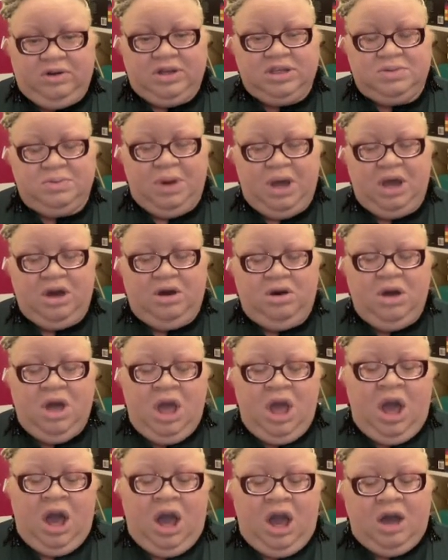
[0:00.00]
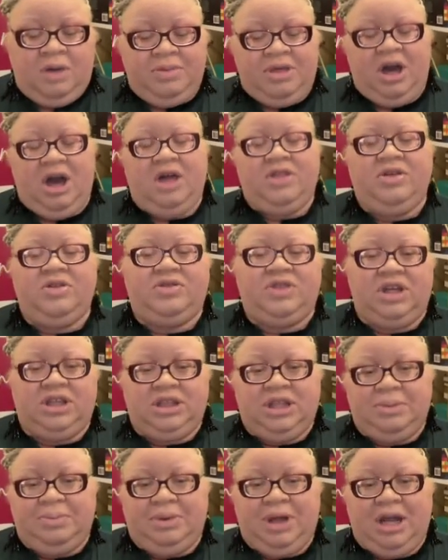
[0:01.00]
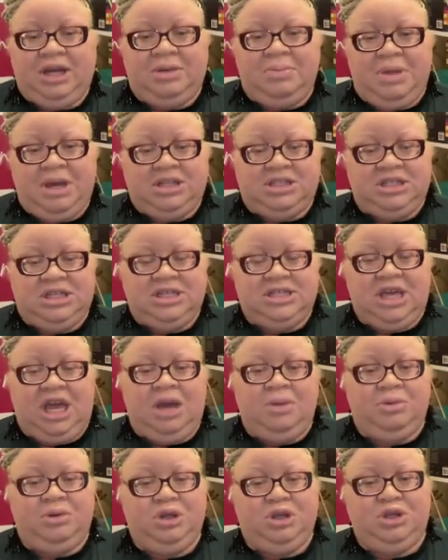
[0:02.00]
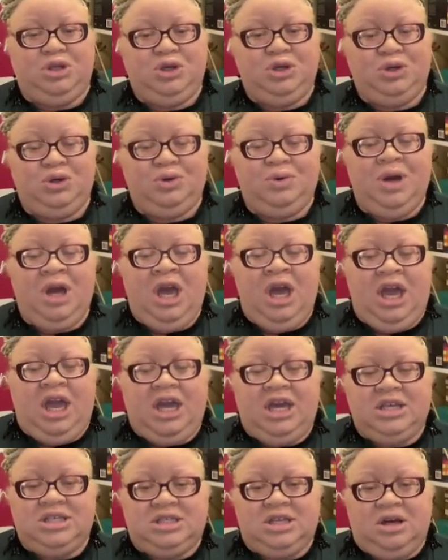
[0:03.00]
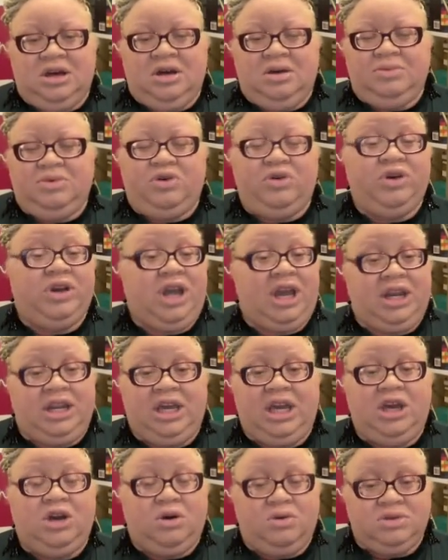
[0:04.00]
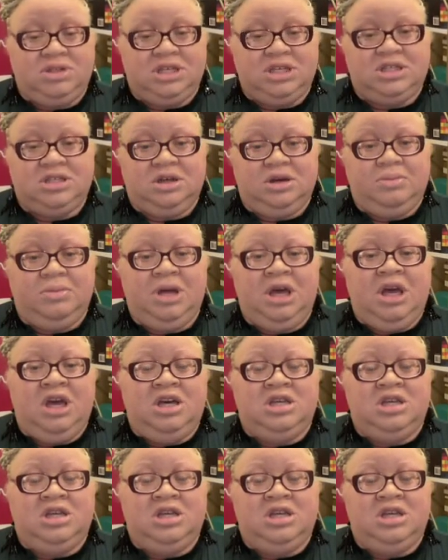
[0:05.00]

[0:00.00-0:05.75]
as well. The other thing that Blondie Mansion is able to do is create an ecosystem.